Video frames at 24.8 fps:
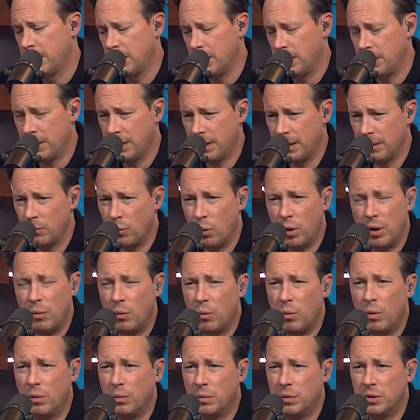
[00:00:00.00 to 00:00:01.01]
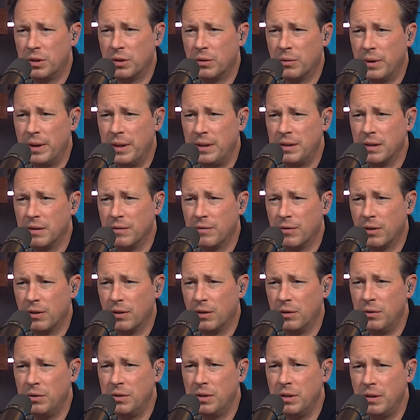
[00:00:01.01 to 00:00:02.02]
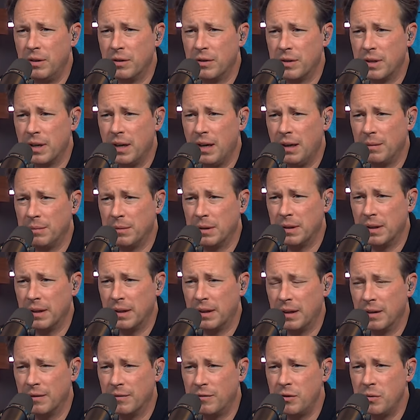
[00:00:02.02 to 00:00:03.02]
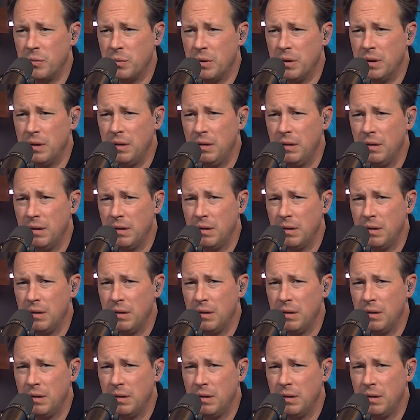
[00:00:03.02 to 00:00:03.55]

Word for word: Okay. What What and was so the reason I, for uh, losing your job? Did they give you one?